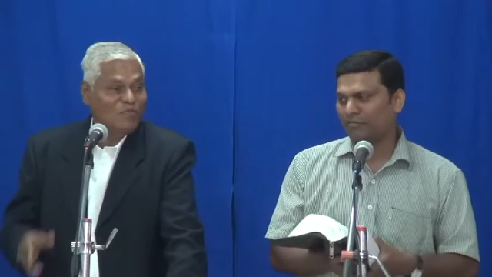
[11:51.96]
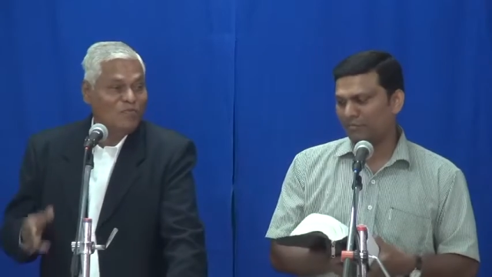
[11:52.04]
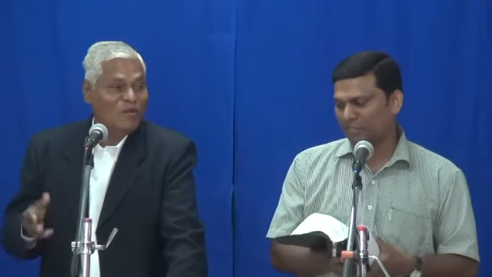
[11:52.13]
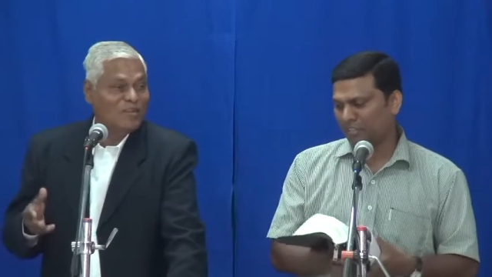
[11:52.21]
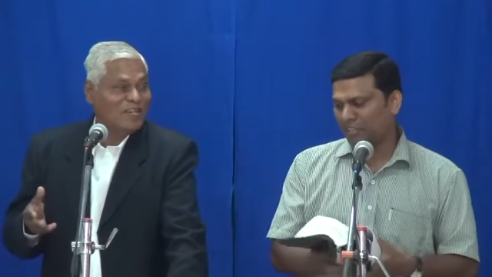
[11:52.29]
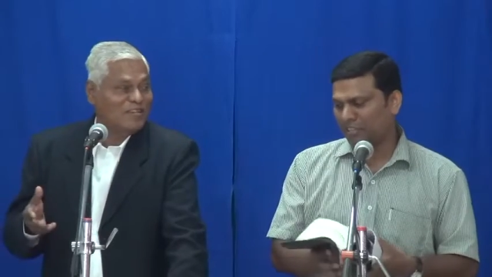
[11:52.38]

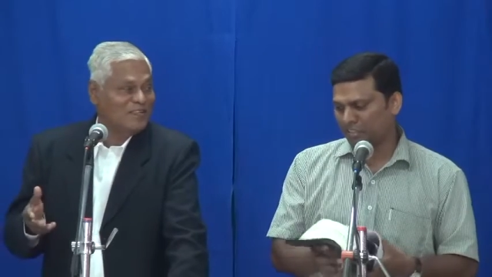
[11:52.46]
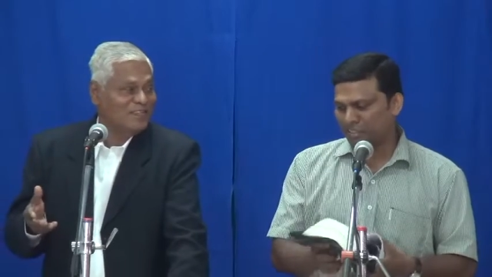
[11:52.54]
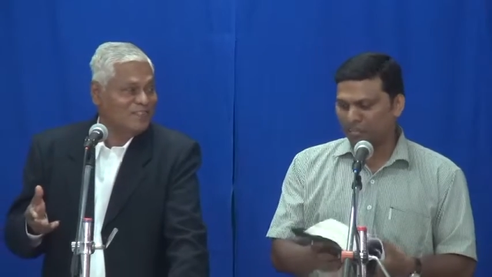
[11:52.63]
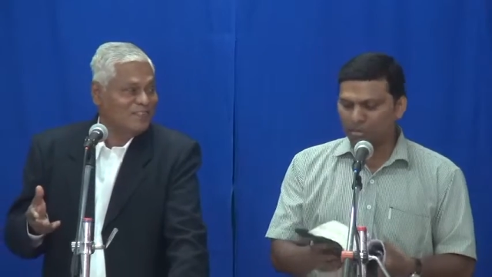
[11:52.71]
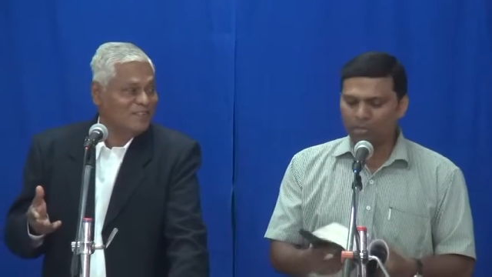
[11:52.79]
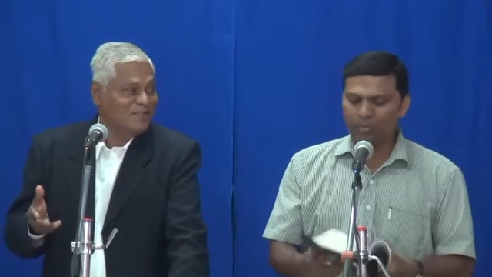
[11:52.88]
Speaker 1: bucket,
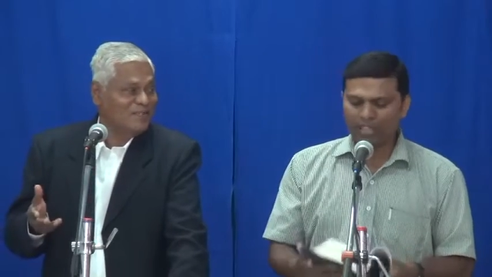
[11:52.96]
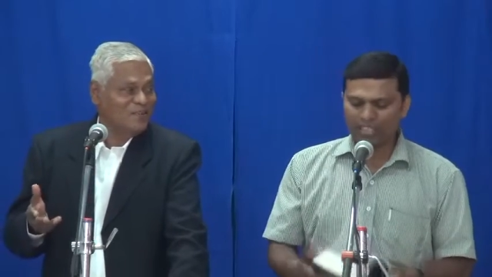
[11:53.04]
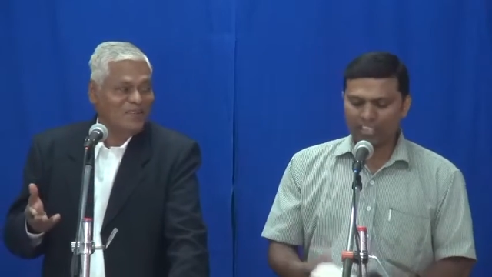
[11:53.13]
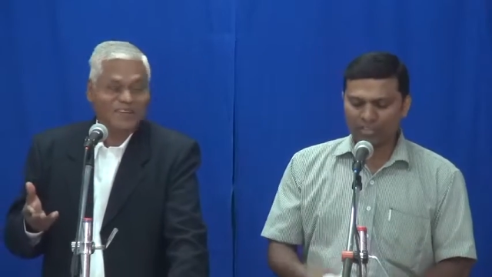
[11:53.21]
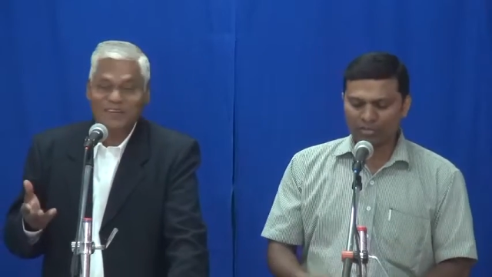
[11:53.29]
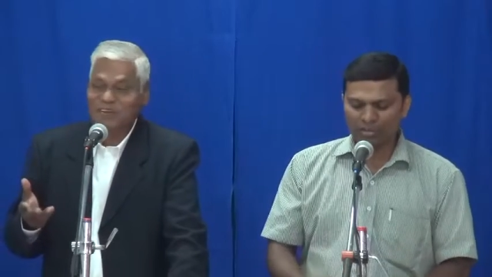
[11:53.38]

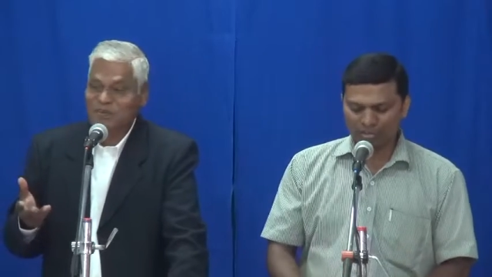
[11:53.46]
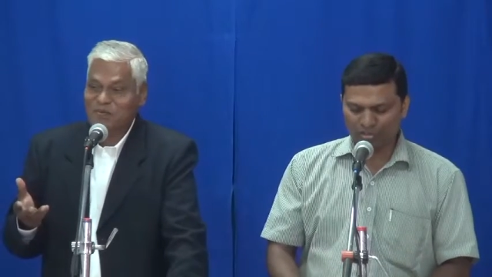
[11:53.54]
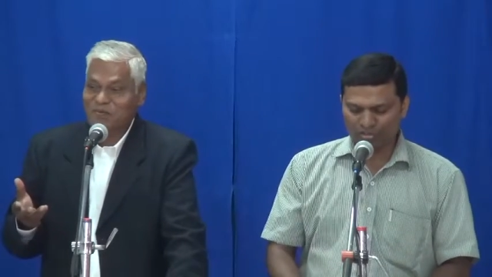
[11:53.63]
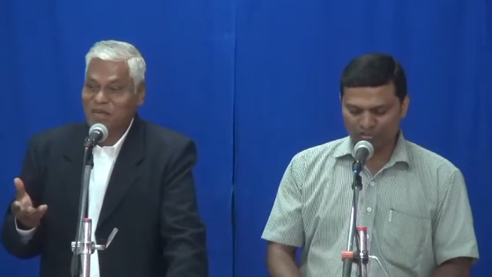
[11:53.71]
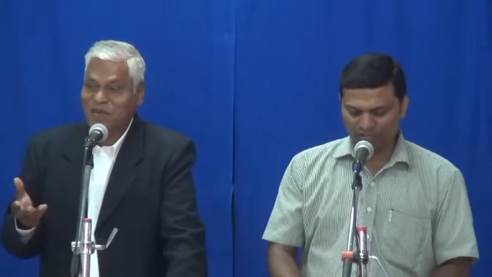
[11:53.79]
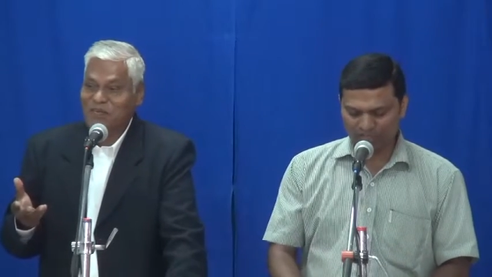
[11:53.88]

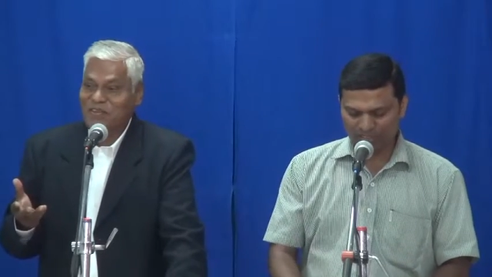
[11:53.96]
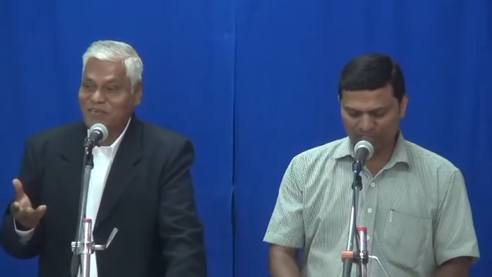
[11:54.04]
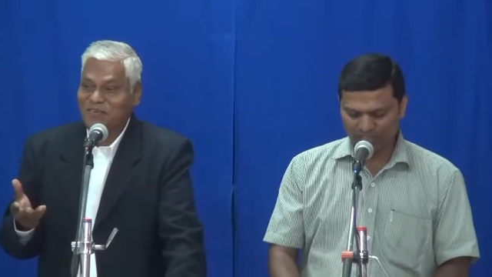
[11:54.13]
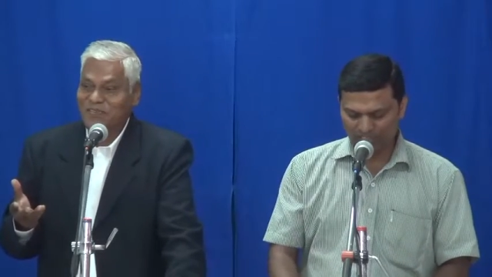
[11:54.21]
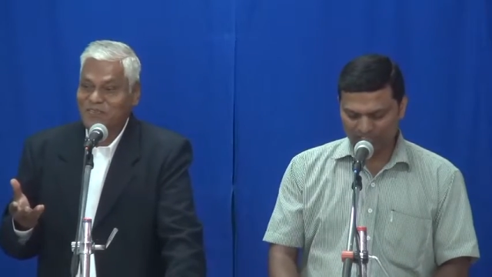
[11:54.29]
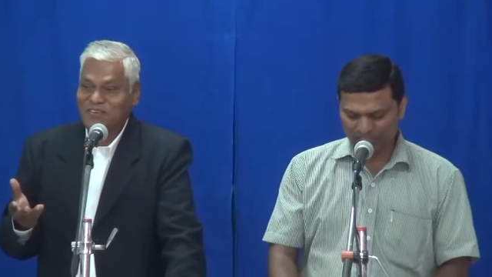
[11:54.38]
maybe
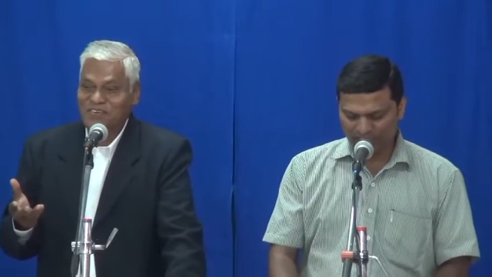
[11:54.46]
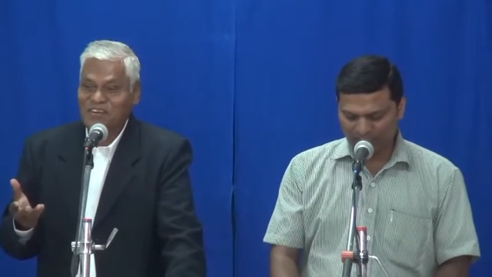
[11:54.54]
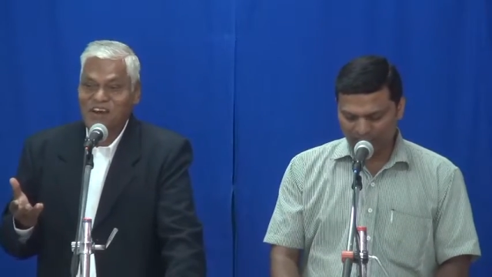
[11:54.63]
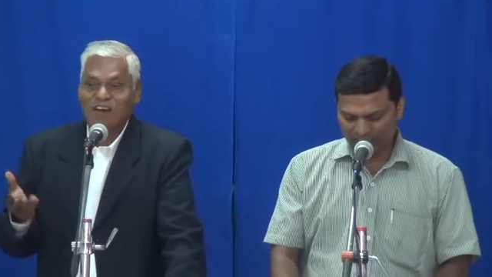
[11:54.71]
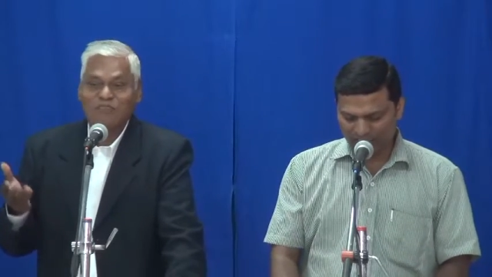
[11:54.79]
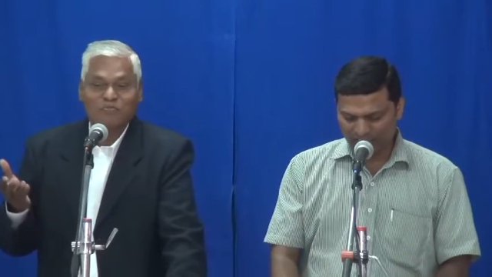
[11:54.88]

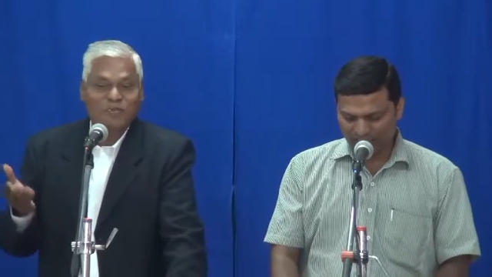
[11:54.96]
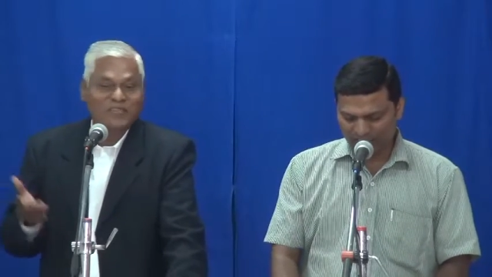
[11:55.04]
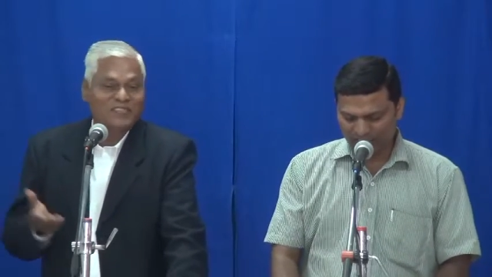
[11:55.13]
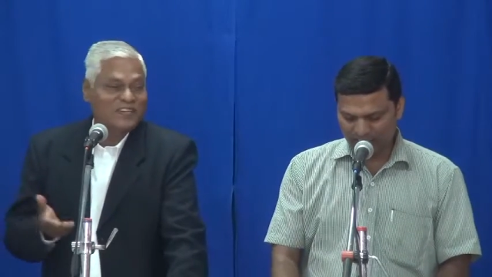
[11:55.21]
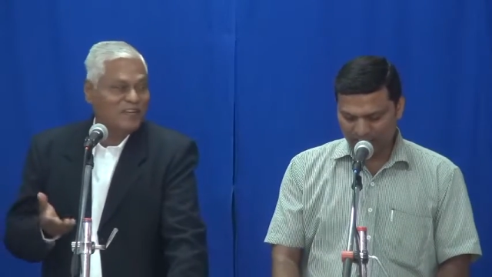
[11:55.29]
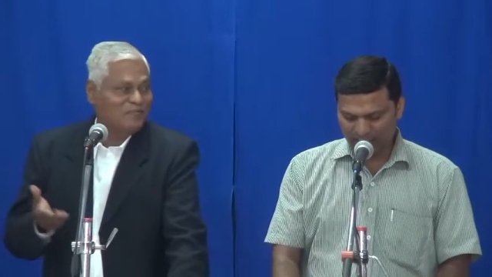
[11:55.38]
half
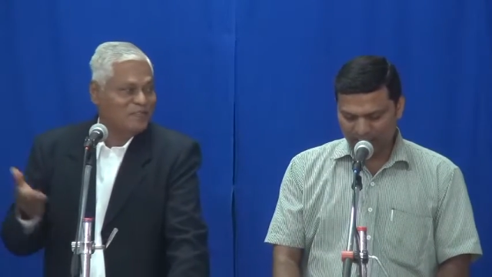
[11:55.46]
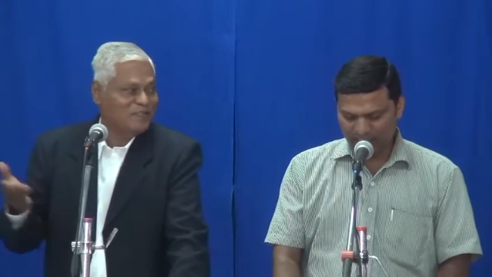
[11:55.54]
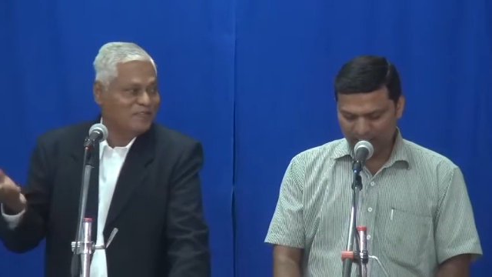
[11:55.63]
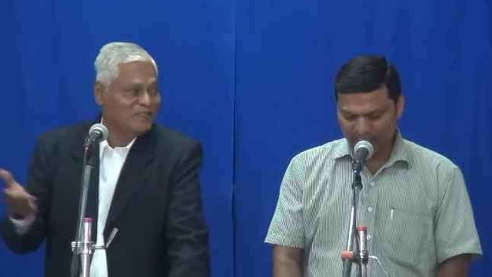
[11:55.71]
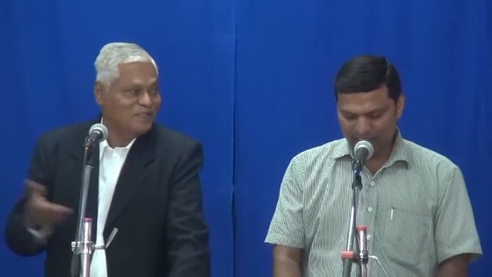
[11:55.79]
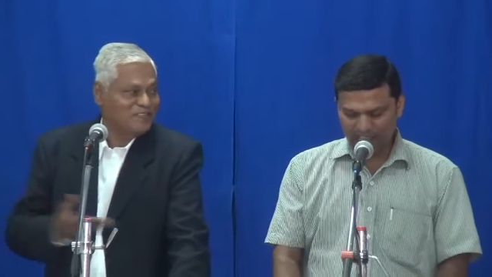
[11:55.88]
pitcher of it.
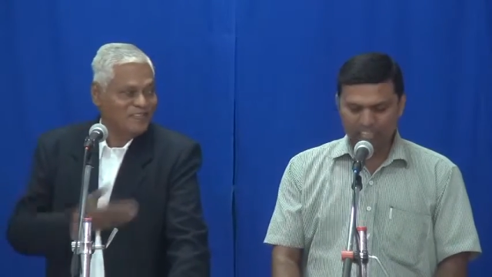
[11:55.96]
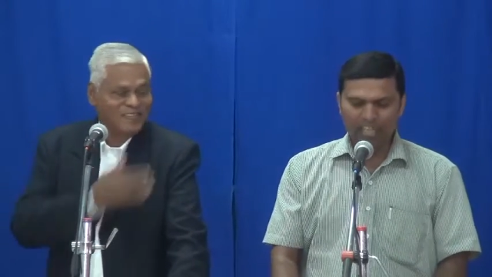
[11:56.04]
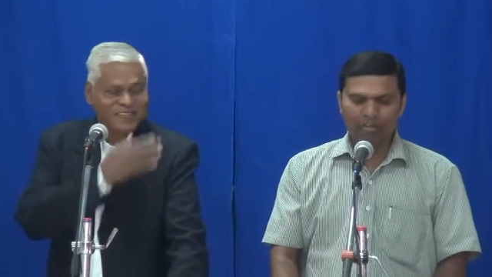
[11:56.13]
Then